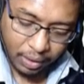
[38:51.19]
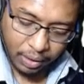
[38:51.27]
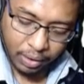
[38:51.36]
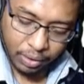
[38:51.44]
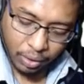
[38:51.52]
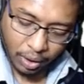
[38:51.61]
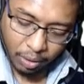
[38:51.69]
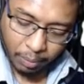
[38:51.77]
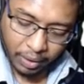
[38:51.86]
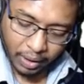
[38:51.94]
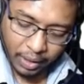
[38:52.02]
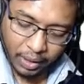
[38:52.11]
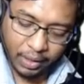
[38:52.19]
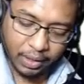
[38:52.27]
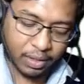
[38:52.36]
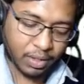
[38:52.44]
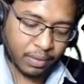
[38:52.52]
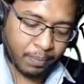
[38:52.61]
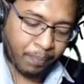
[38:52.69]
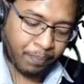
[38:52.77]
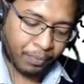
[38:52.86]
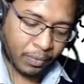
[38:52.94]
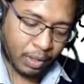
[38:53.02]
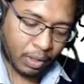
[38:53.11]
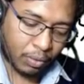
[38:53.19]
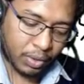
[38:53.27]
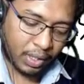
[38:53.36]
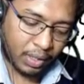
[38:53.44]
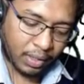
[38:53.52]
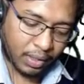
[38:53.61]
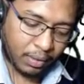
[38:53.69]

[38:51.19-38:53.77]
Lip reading: So I will make it H. Now see here.